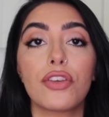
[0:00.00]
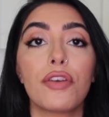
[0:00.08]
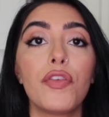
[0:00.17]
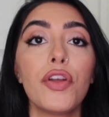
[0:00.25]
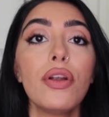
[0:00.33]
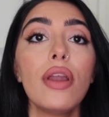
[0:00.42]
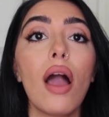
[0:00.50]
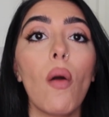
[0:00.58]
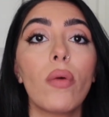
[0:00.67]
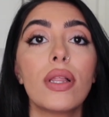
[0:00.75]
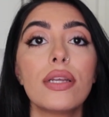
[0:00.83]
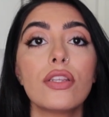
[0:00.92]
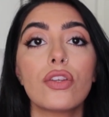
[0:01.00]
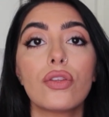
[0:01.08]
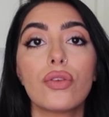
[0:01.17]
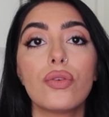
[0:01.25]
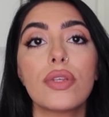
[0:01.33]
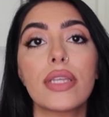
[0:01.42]
So if you're not willing to
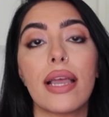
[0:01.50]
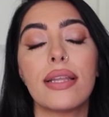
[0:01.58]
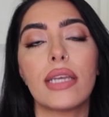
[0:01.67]
lose that